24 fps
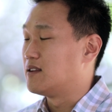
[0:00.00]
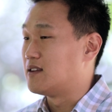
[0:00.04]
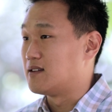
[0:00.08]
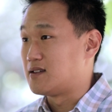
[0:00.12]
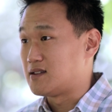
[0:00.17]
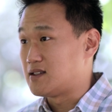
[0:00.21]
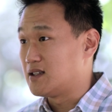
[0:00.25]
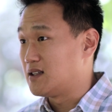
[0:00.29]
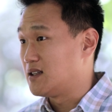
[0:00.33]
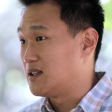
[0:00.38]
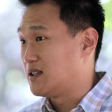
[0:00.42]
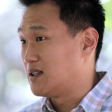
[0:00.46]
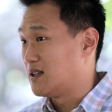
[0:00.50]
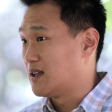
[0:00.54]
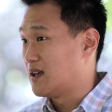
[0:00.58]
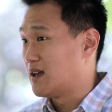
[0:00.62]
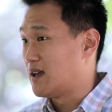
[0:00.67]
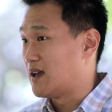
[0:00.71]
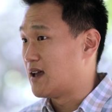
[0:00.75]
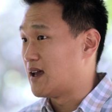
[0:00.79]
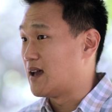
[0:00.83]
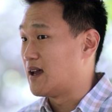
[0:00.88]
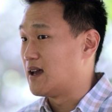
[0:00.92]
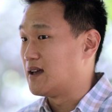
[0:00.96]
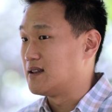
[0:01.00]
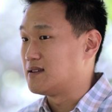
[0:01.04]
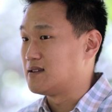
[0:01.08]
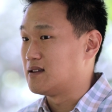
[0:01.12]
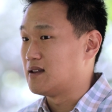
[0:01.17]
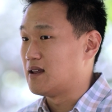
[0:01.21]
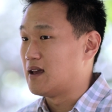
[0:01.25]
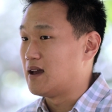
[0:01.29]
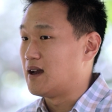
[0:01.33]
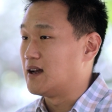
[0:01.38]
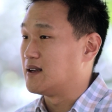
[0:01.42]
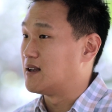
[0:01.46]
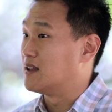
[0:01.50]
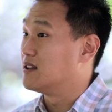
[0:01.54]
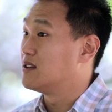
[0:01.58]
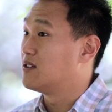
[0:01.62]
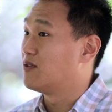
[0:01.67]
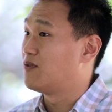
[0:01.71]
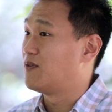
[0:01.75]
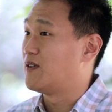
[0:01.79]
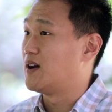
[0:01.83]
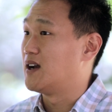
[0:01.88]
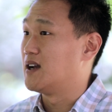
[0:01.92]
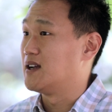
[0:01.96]
the city has
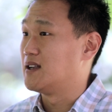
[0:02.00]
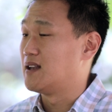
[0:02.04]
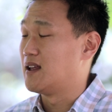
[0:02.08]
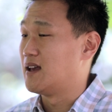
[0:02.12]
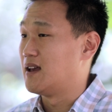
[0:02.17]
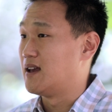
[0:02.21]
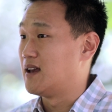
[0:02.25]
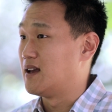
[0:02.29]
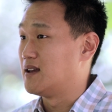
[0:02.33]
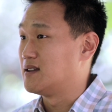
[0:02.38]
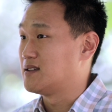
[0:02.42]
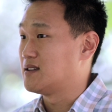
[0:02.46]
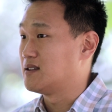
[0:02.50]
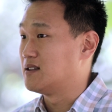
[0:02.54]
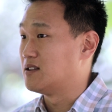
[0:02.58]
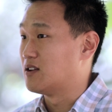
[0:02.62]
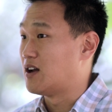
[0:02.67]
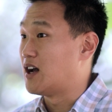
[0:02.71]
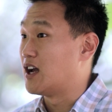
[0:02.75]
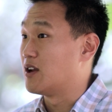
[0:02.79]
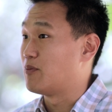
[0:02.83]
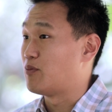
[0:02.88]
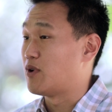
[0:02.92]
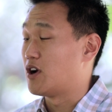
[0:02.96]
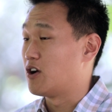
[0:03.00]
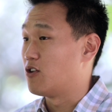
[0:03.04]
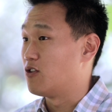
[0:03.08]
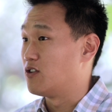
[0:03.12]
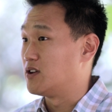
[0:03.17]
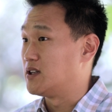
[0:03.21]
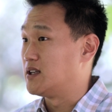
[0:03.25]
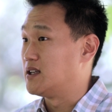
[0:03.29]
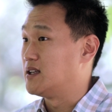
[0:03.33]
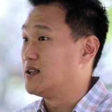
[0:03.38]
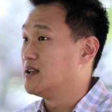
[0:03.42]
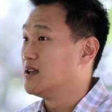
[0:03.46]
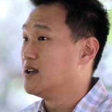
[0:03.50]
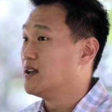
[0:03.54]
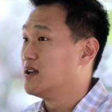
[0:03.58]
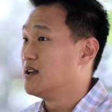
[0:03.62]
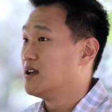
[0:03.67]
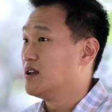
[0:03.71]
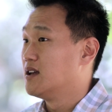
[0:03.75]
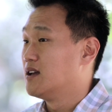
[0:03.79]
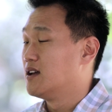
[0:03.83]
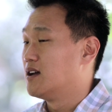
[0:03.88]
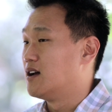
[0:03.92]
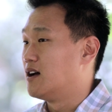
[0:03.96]
identified as high priority
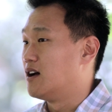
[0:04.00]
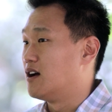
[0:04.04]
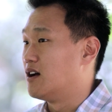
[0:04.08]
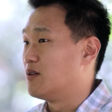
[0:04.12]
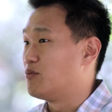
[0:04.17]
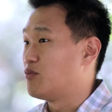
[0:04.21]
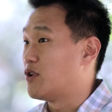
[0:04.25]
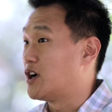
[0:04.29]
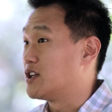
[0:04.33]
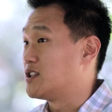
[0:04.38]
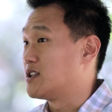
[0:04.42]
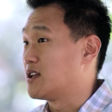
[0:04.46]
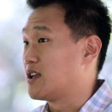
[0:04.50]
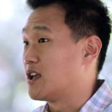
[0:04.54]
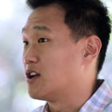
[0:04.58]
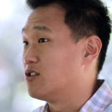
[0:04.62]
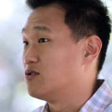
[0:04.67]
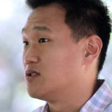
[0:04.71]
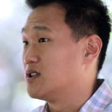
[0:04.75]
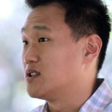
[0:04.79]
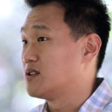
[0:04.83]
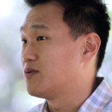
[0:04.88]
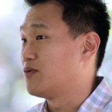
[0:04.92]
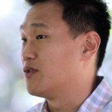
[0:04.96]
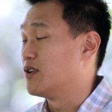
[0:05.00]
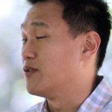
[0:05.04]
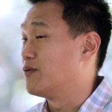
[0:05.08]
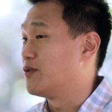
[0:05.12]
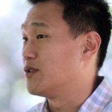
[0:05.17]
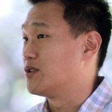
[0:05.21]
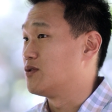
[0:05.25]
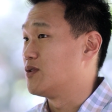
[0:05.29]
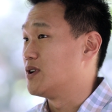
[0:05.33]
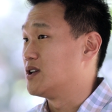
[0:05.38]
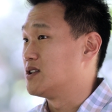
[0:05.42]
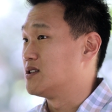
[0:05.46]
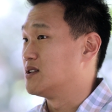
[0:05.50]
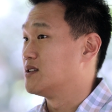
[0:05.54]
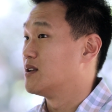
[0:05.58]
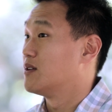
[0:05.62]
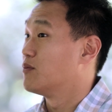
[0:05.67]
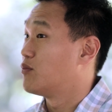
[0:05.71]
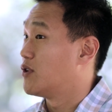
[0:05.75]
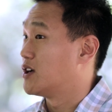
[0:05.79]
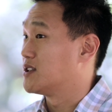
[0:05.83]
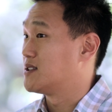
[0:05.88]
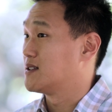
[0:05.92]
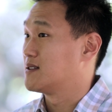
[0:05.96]
project areas for infiltration
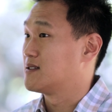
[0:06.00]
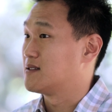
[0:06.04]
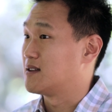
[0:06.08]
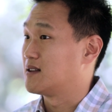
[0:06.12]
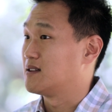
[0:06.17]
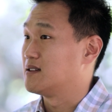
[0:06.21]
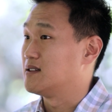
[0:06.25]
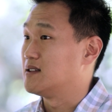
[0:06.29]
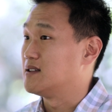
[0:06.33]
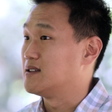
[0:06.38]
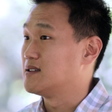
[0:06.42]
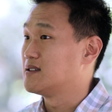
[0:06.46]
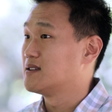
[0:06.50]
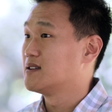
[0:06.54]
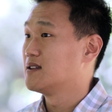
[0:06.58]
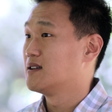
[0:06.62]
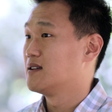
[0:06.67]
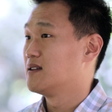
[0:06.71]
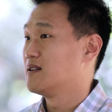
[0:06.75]
and projects like these.